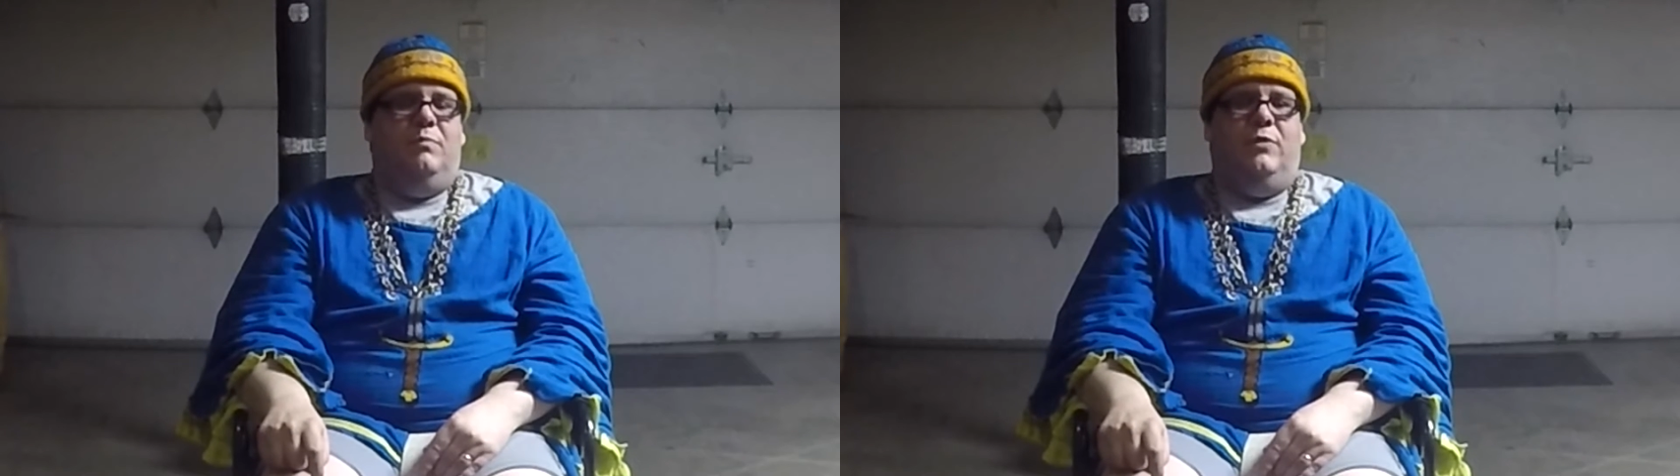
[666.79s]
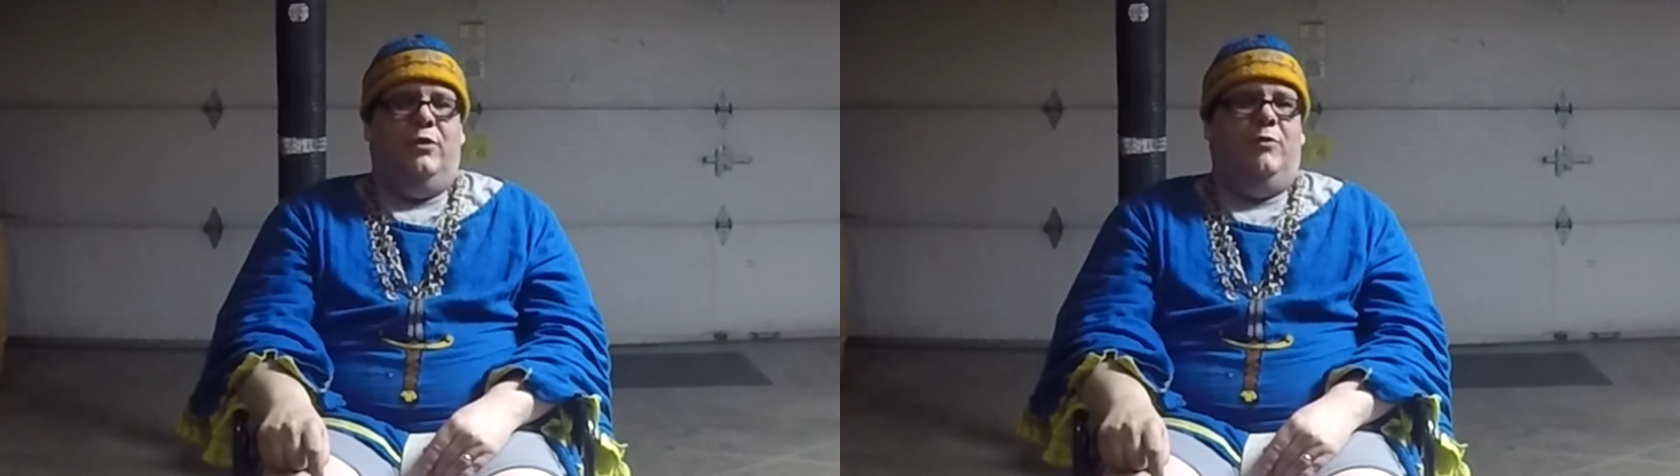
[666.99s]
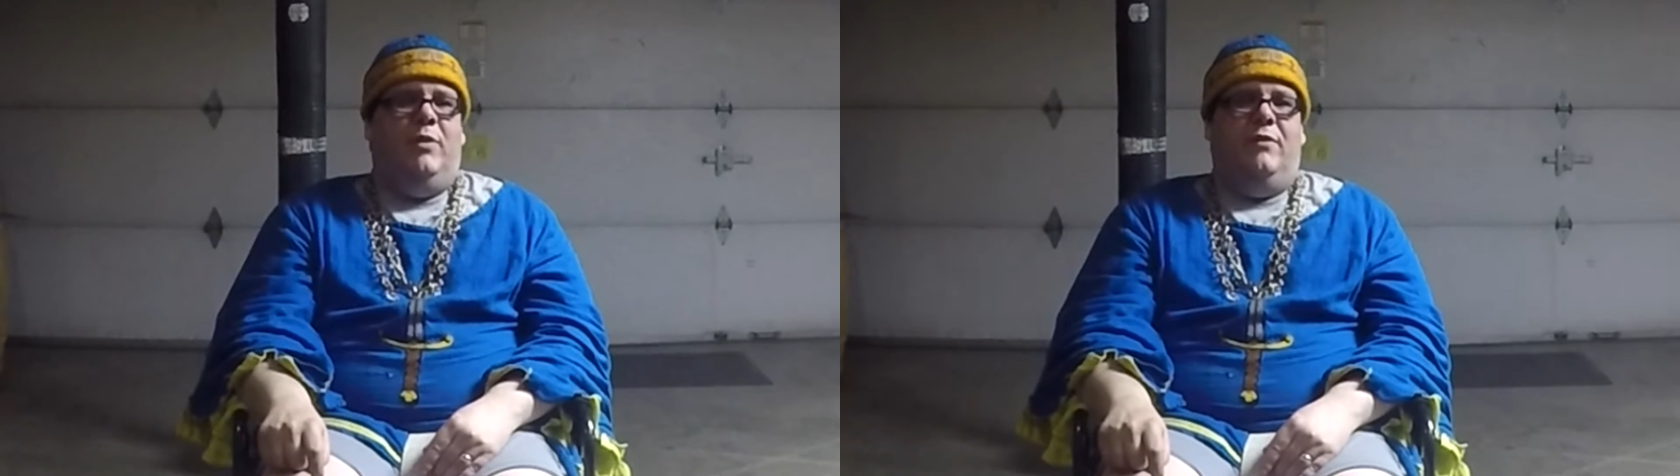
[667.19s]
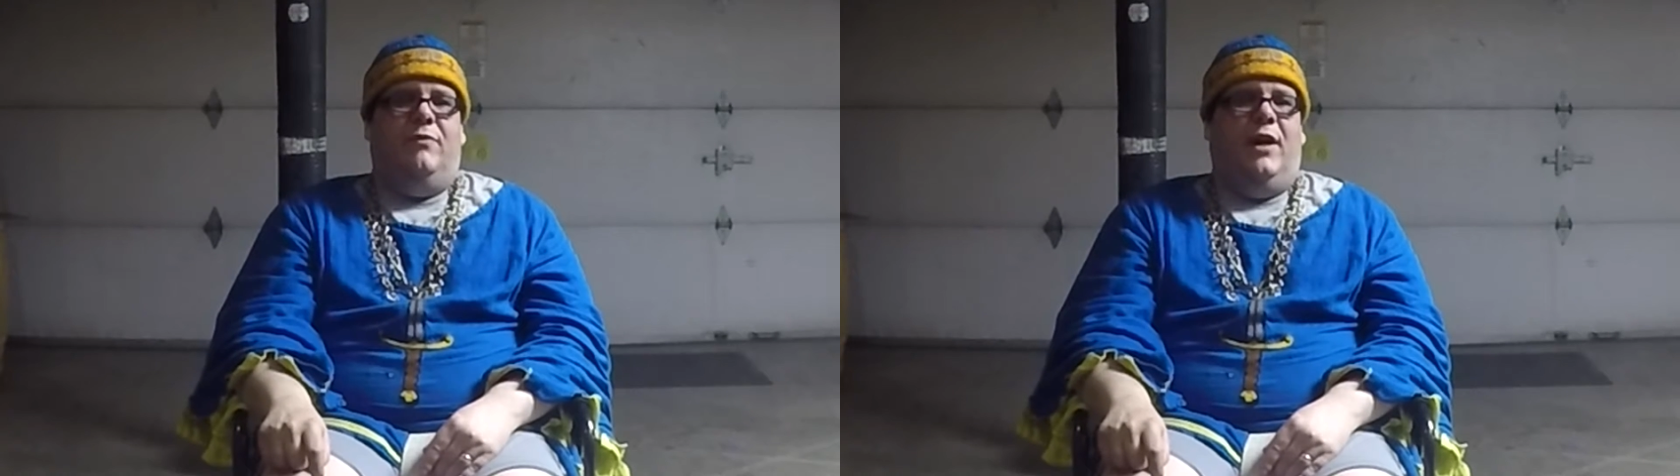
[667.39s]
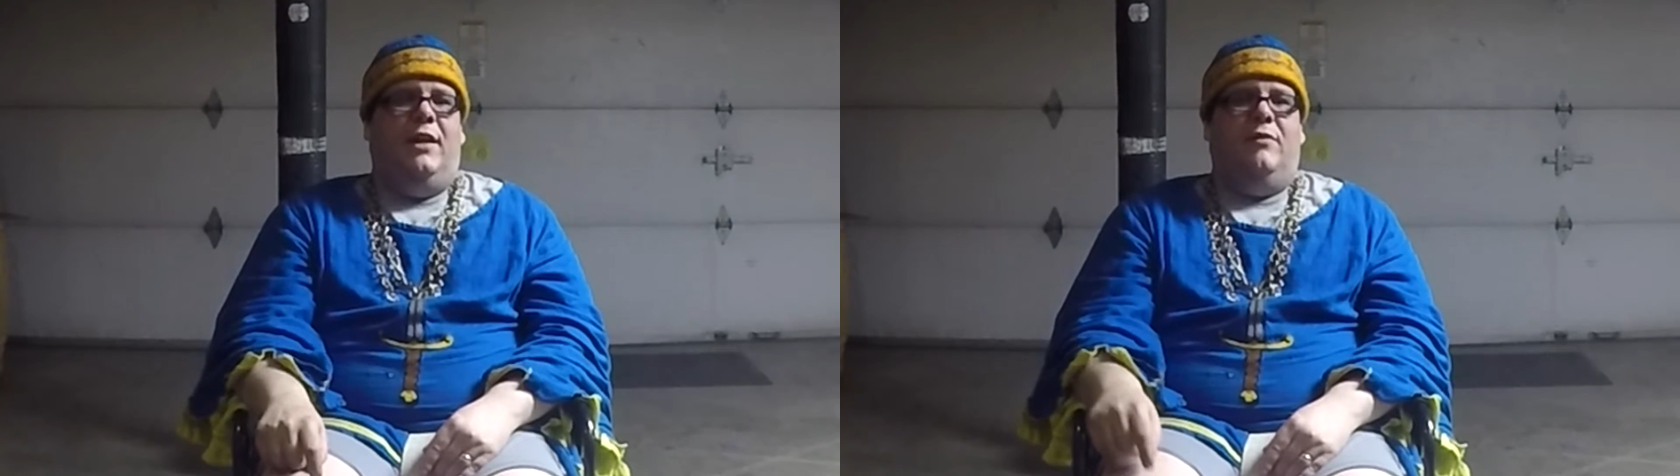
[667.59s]
Dude been
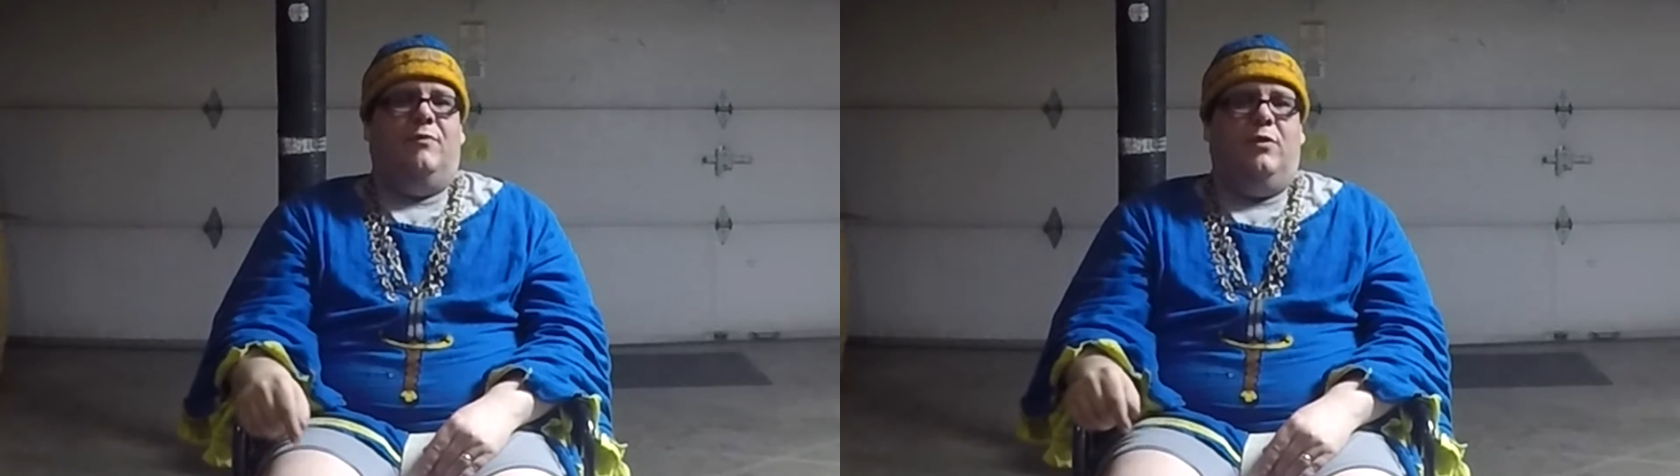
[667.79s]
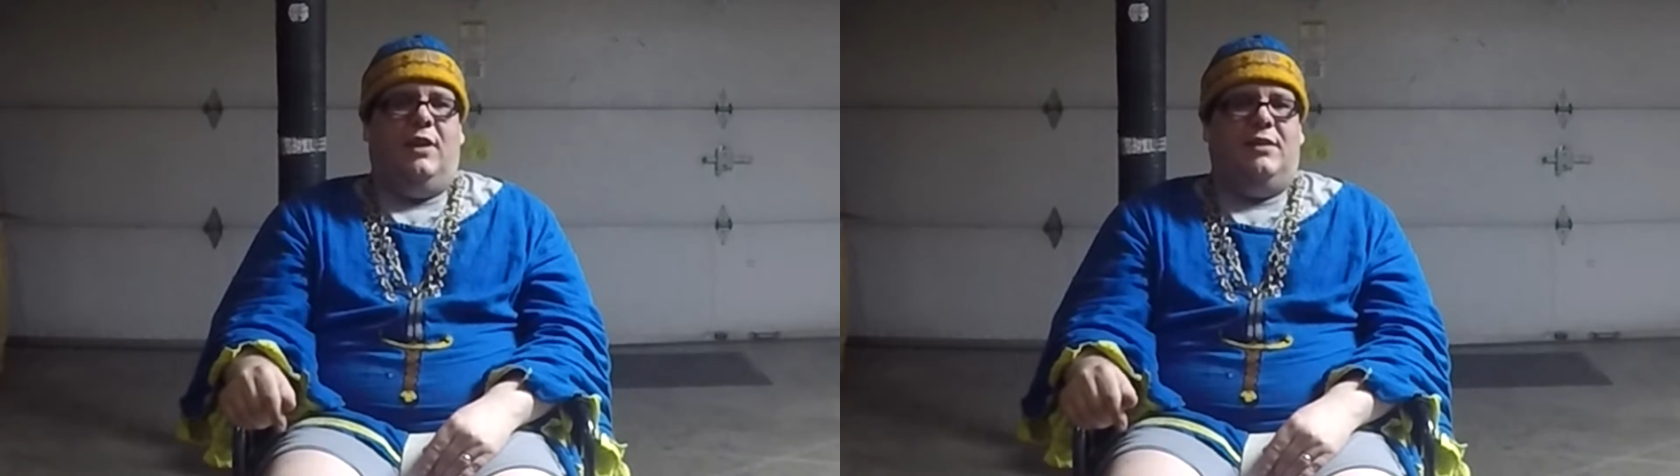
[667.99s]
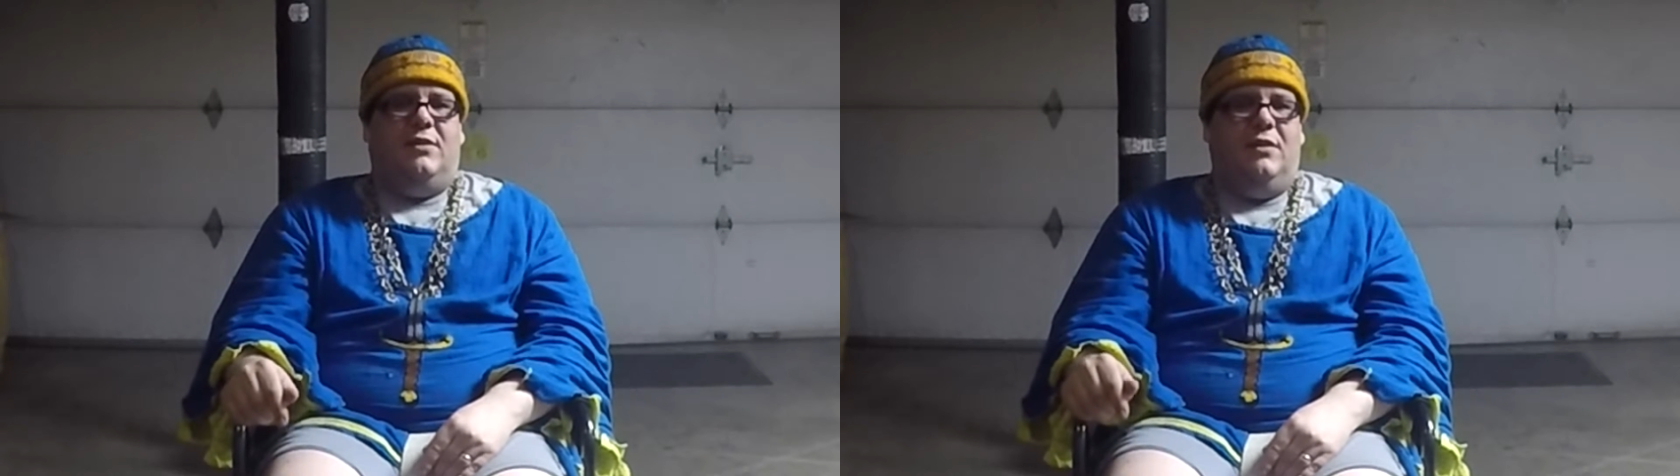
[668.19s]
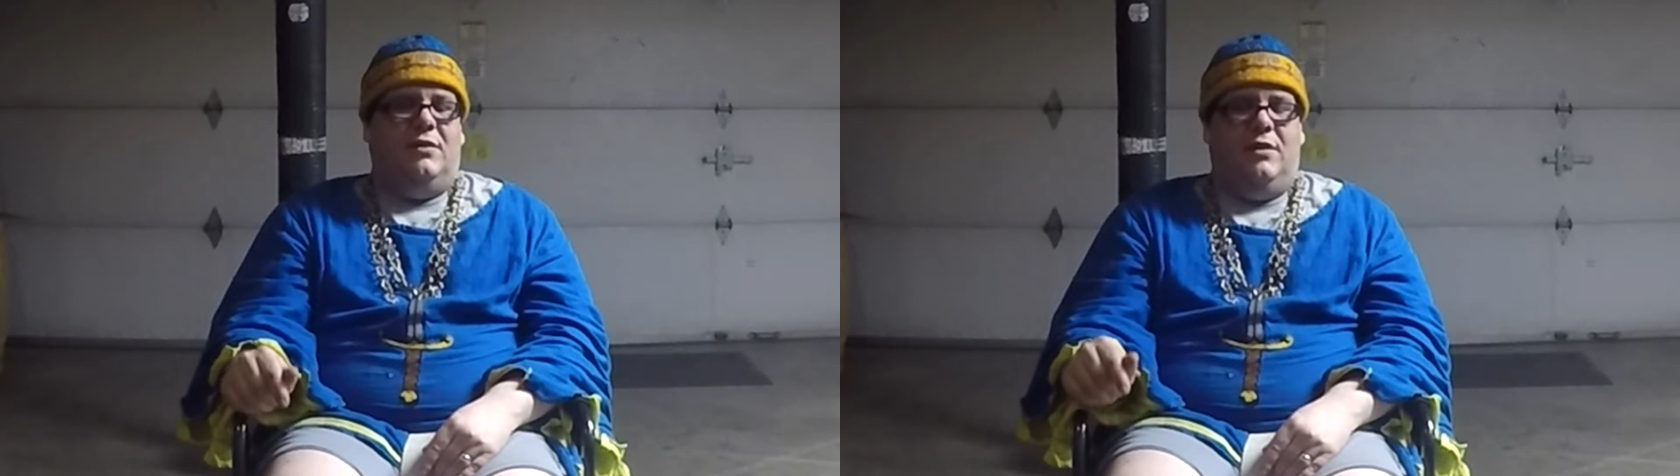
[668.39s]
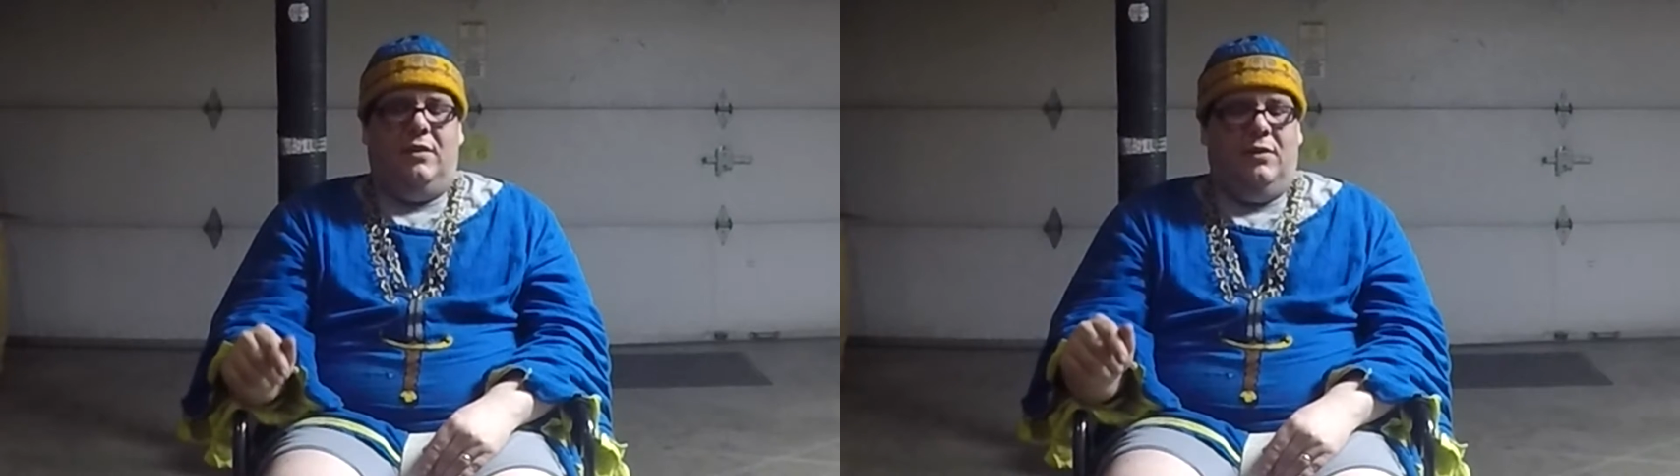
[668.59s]
fighting for like
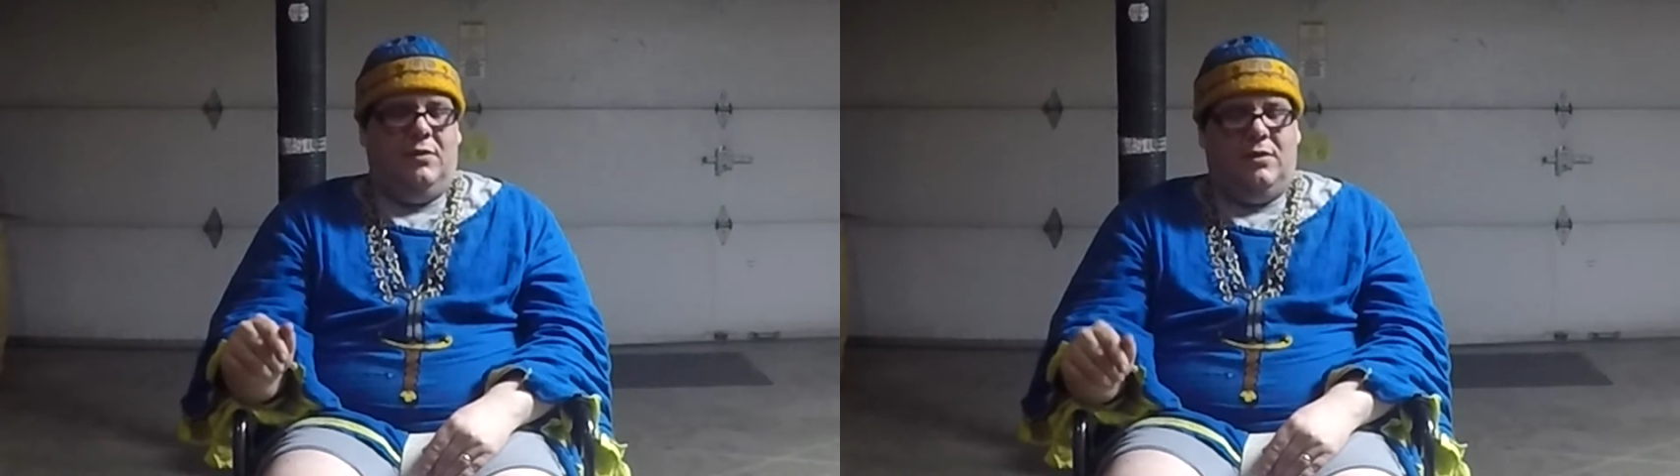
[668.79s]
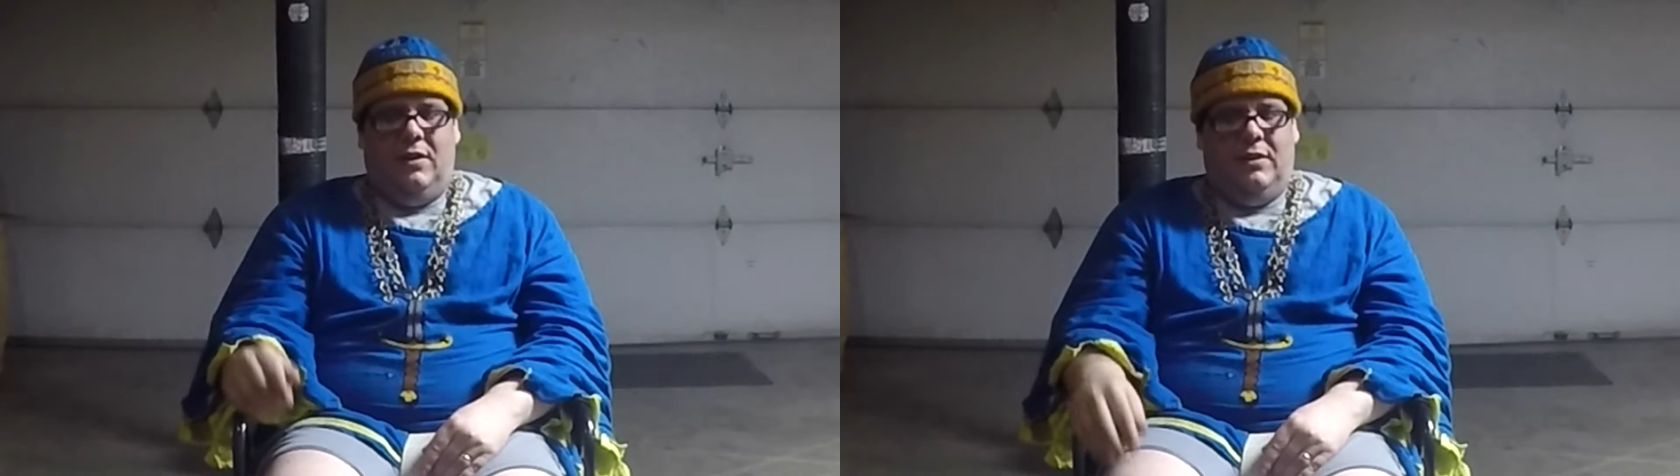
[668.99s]
60 years.